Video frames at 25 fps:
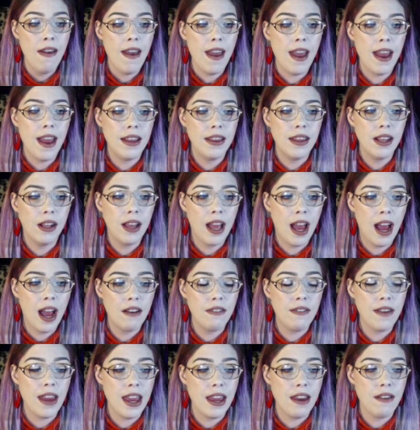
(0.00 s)
and they'll
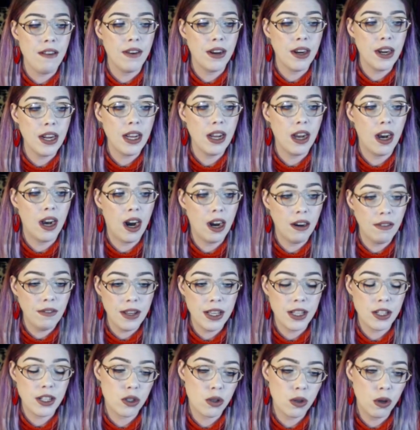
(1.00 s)
have a very
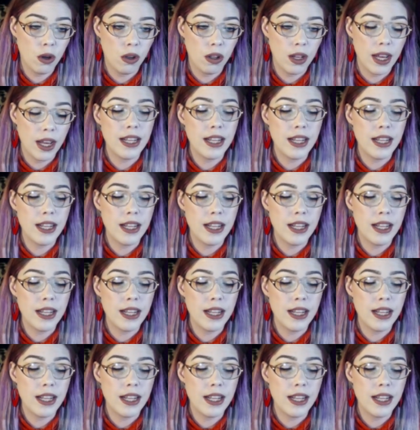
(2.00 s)
obvious troll,